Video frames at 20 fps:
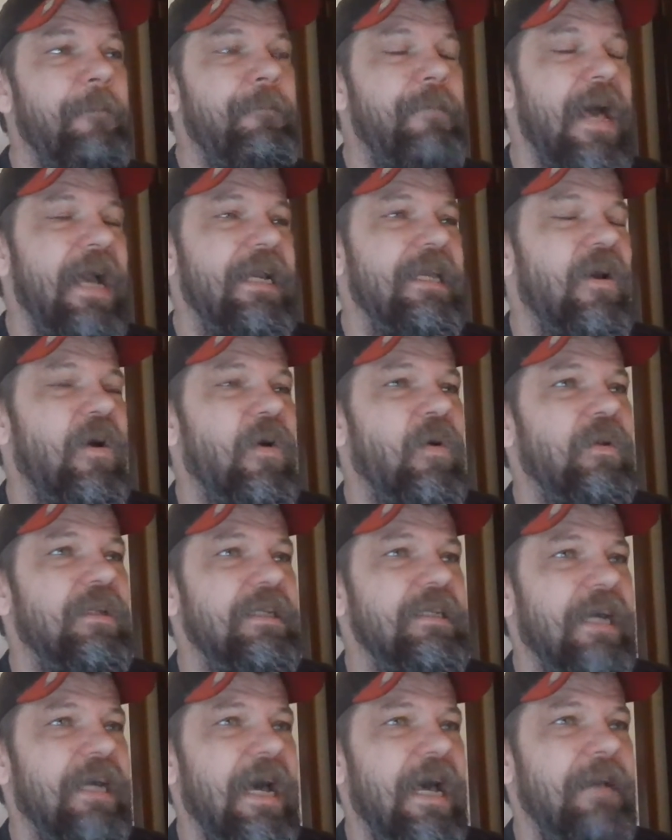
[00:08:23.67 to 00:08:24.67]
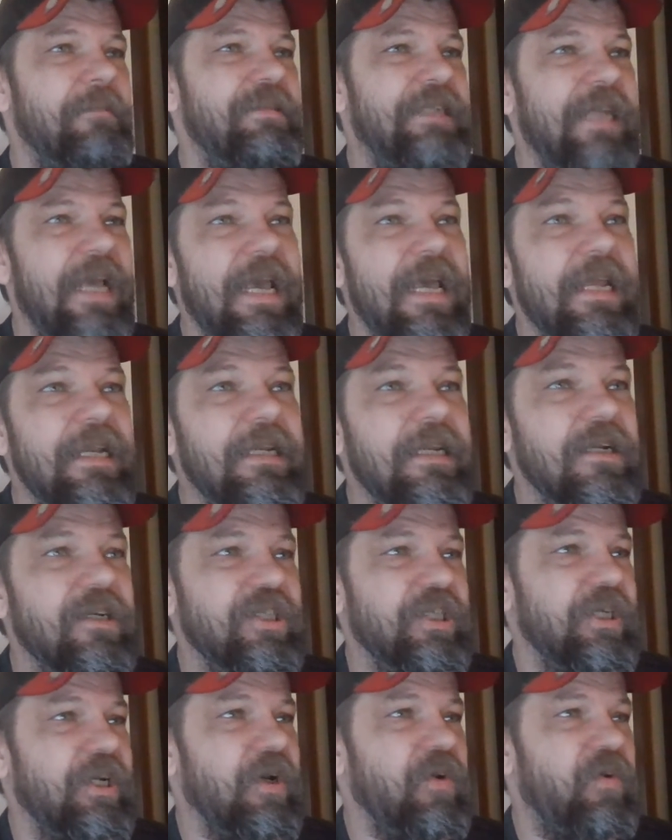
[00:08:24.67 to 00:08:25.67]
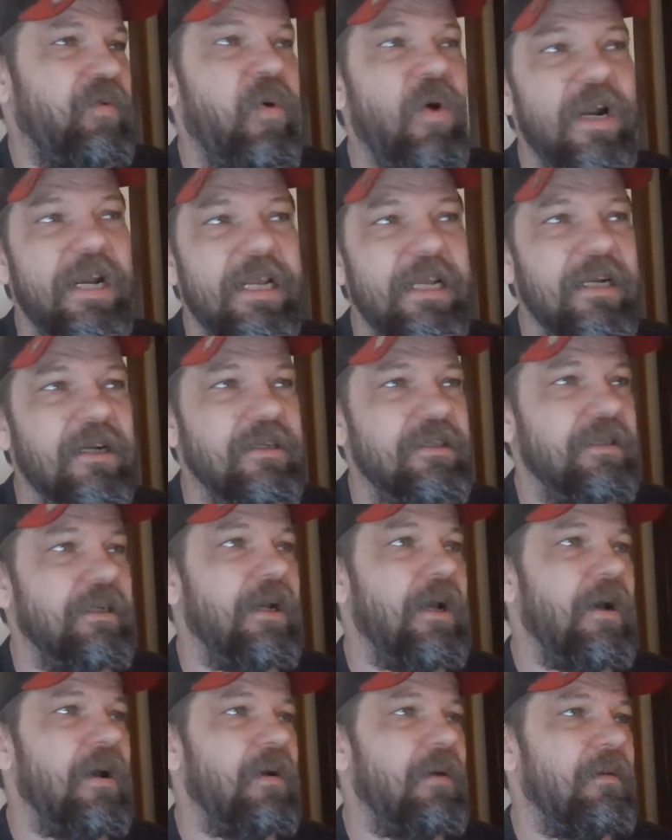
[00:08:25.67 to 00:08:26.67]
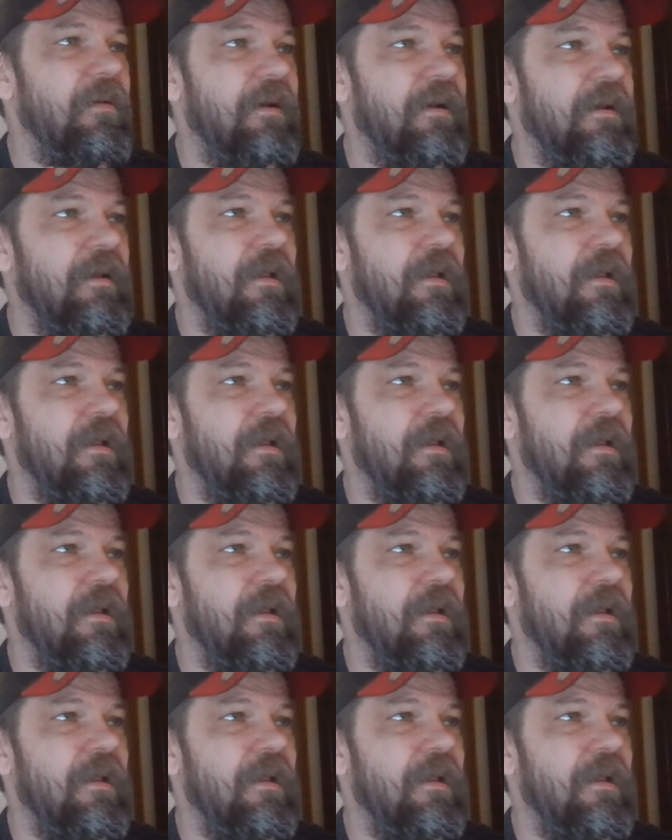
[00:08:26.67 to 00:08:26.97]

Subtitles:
back in olden times, 10 years ago, 20 years ago,